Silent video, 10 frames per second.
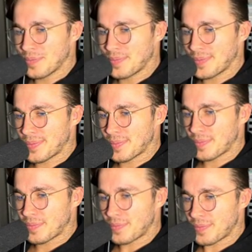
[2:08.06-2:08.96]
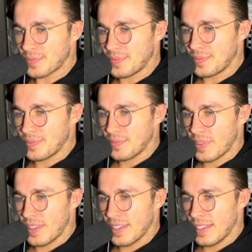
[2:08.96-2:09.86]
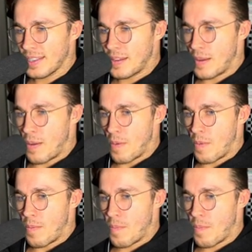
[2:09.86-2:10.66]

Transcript: (silence)